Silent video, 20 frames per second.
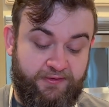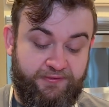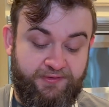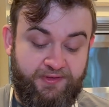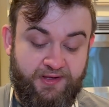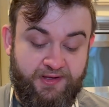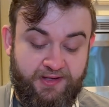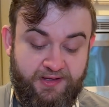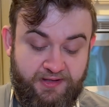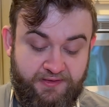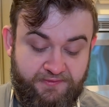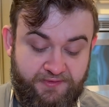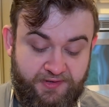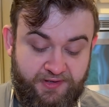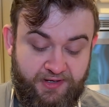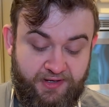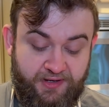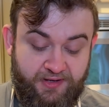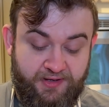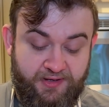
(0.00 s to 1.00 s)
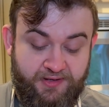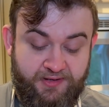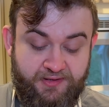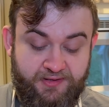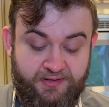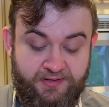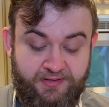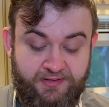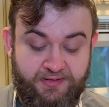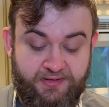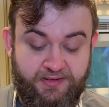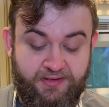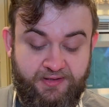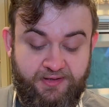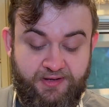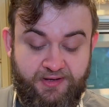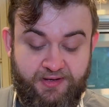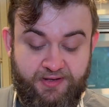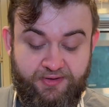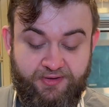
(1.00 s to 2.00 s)
I think I even need
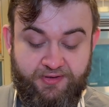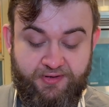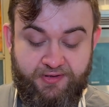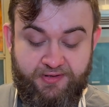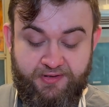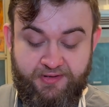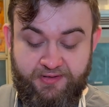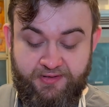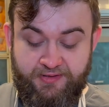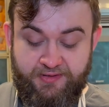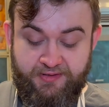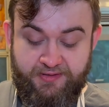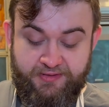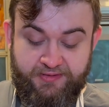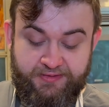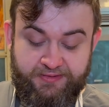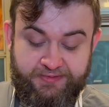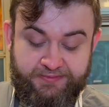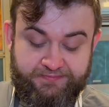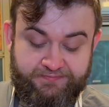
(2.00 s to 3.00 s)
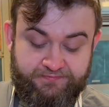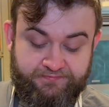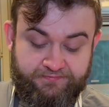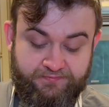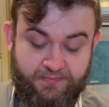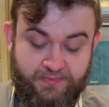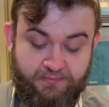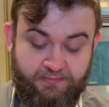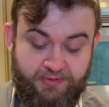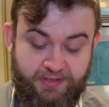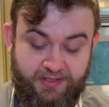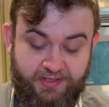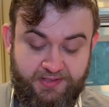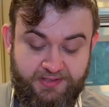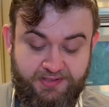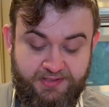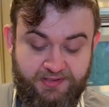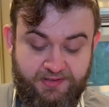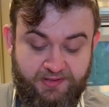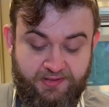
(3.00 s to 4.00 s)
another
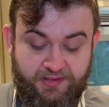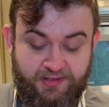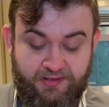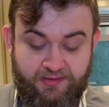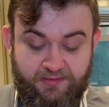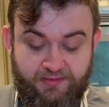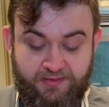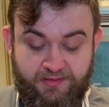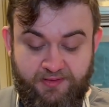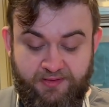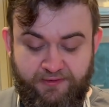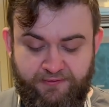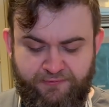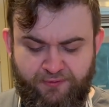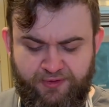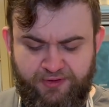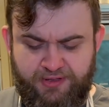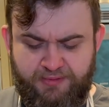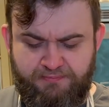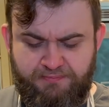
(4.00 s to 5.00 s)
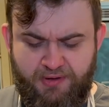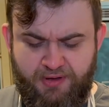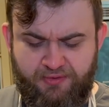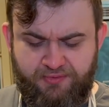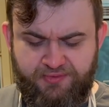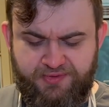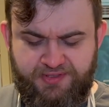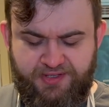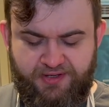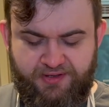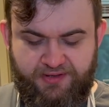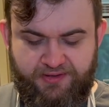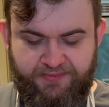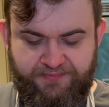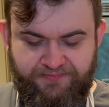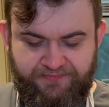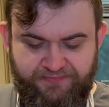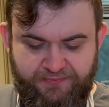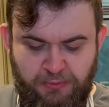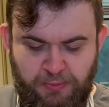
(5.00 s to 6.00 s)
piece. Gonna avoid the bones here.
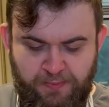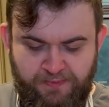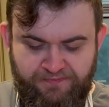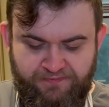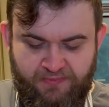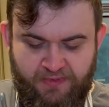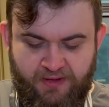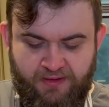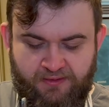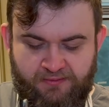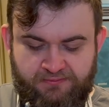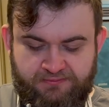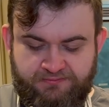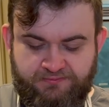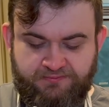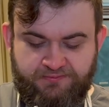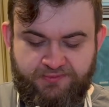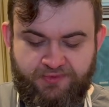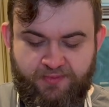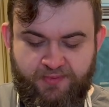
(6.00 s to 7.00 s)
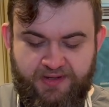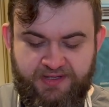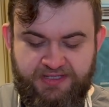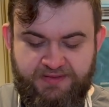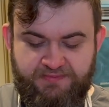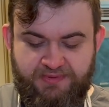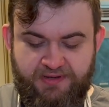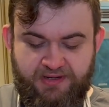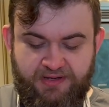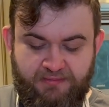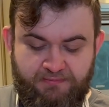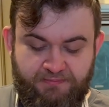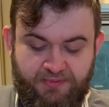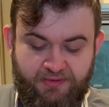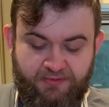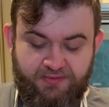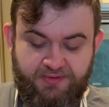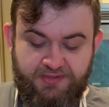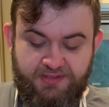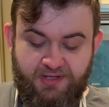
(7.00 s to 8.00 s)
I'm not spitting up
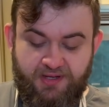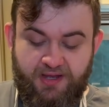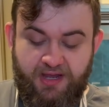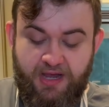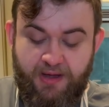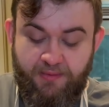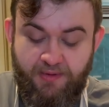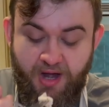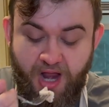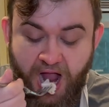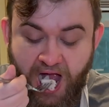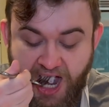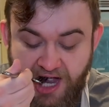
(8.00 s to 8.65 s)
bones on camera.